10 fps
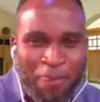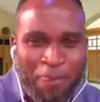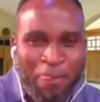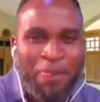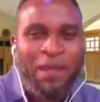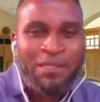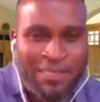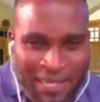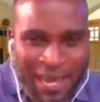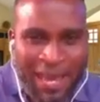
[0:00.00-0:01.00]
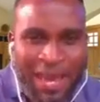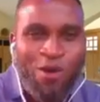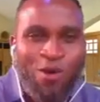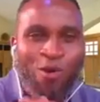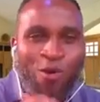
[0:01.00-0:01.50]
There
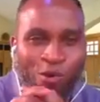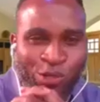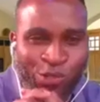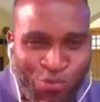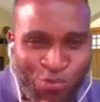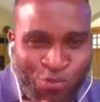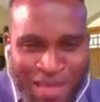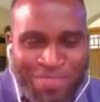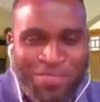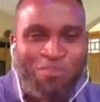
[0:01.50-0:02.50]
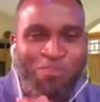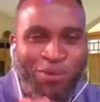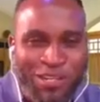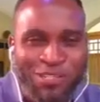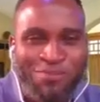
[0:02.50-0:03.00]
was where the police
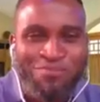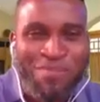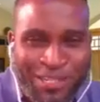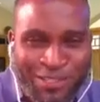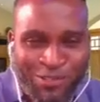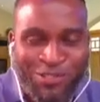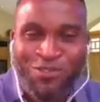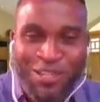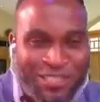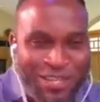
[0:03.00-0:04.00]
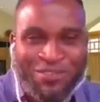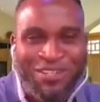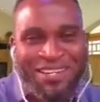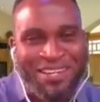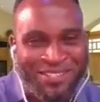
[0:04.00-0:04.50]
met us, not even in the
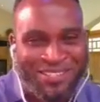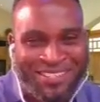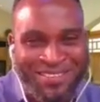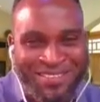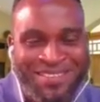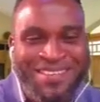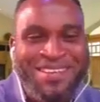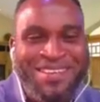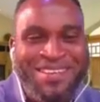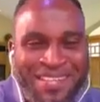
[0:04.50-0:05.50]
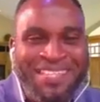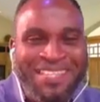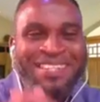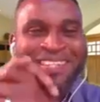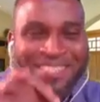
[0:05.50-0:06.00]
hotel, but in the
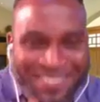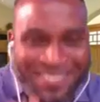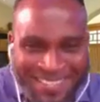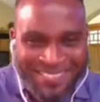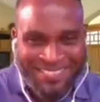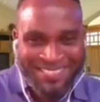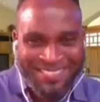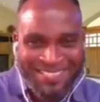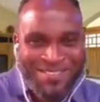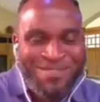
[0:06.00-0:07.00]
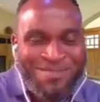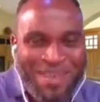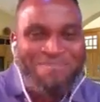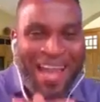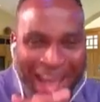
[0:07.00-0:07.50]
street where my
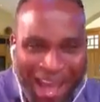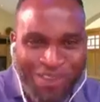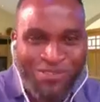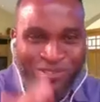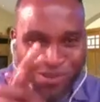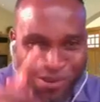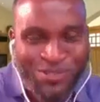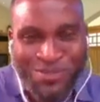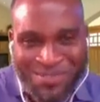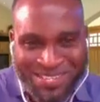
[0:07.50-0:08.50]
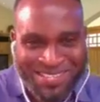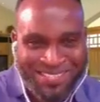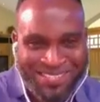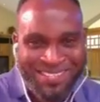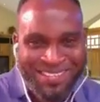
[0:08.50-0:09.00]
house also is.
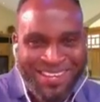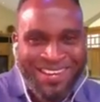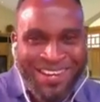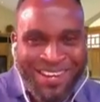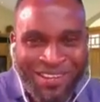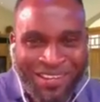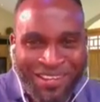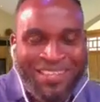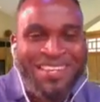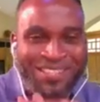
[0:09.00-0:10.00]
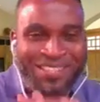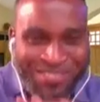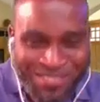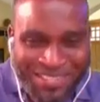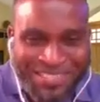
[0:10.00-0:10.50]
Okay, in the
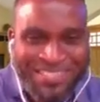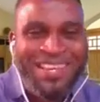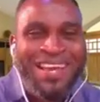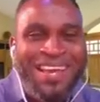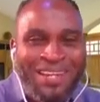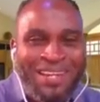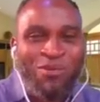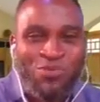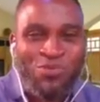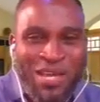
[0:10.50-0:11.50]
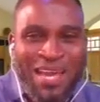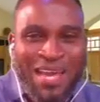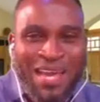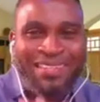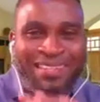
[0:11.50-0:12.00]
street, that was where the
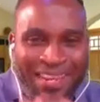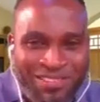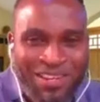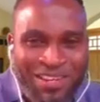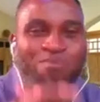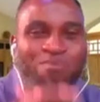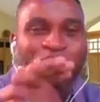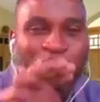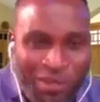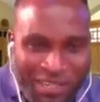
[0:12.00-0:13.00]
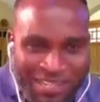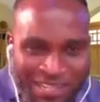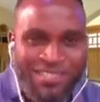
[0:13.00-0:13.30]
Nigeria police